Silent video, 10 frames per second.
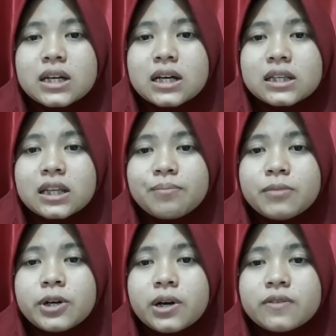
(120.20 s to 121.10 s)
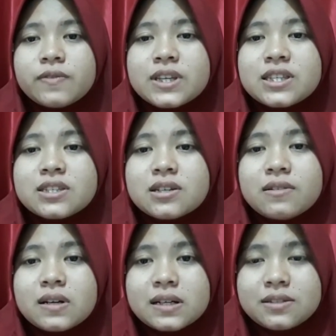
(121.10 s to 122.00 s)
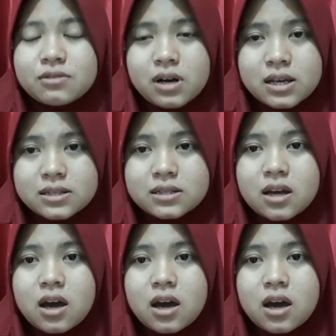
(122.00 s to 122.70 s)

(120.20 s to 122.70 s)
a number of literary trends